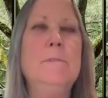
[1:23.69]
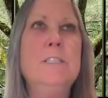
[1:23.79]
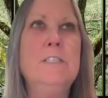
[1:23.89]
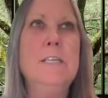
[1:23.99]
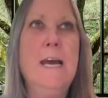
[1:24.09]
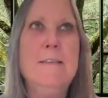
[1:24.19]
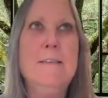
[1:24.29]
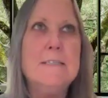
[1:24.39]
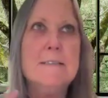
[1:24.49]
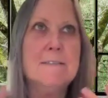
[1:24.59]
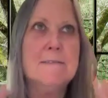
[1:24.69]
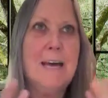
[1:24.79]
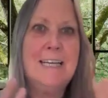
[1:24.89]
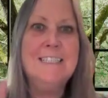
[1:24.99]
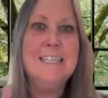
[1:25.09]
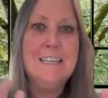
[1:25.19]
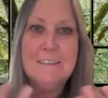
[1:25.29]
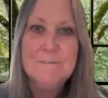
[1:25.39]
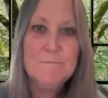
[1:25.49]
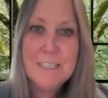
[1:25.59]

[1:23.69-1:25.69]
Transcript: she had this idea.